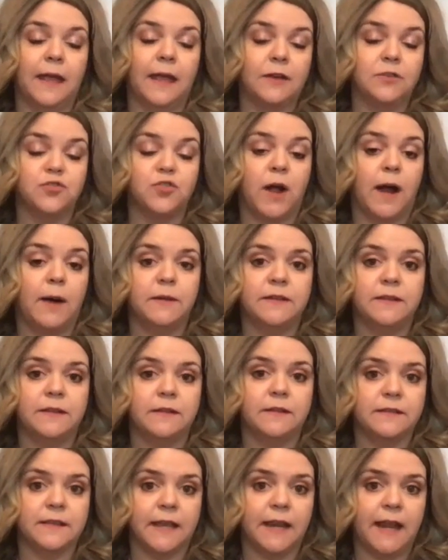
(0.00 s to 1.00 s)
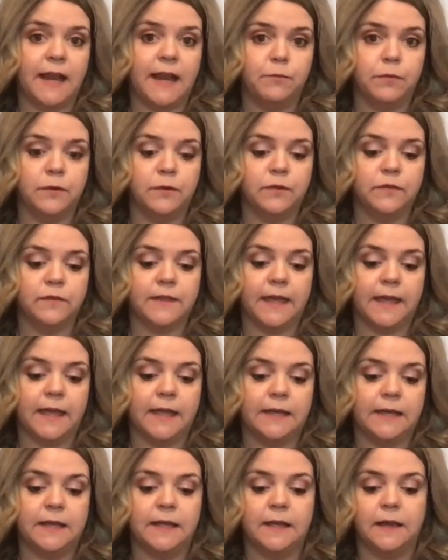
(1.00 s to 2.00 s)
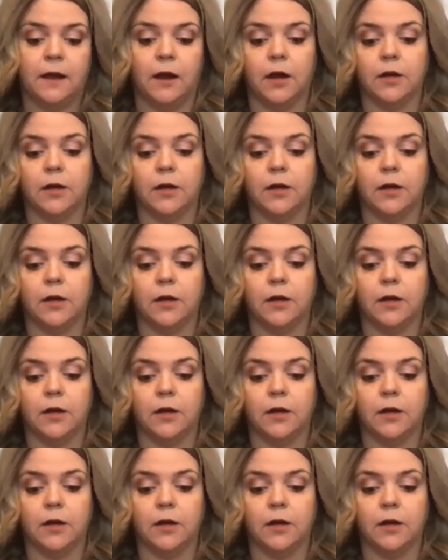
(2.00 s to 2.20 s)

Andromedans can have blue skin,